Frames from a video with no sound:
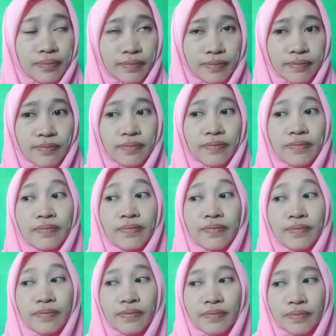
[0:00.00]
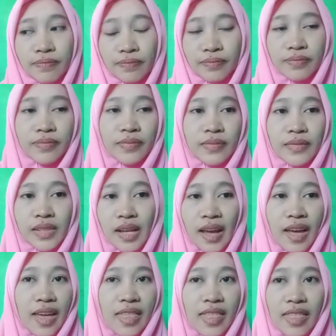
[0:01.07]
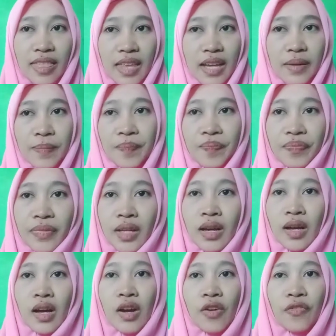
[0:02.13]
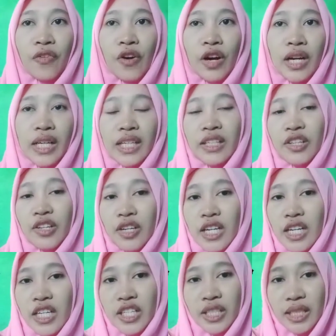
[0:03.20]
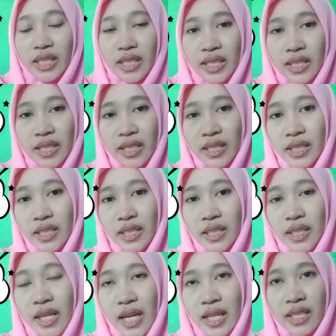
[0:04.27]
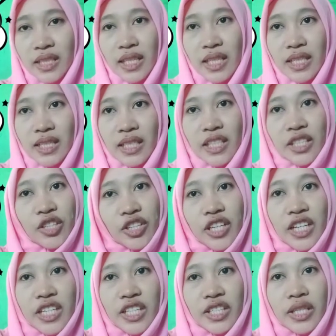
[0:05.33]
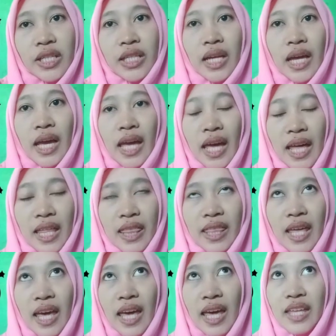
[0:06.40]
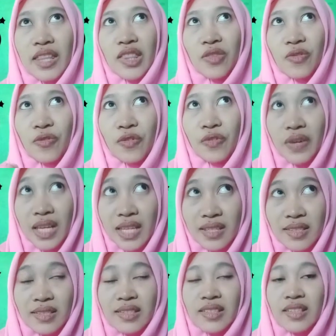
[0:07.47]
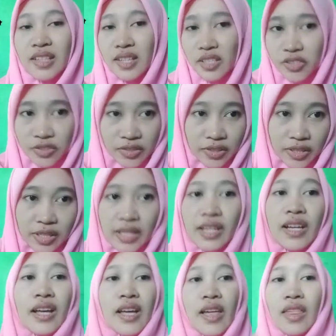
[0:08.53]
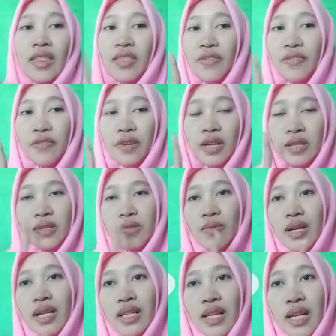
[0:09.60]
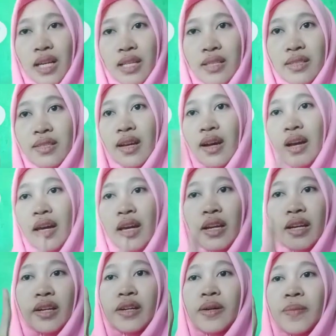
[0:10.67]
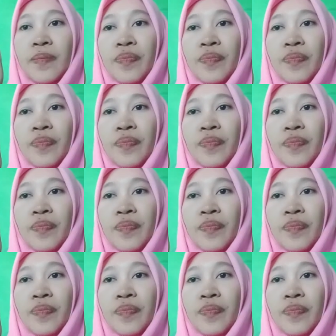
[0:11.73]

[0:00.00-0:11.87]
and then for Indonesians, the next is Indonesian head and face gesture. The first one is hair.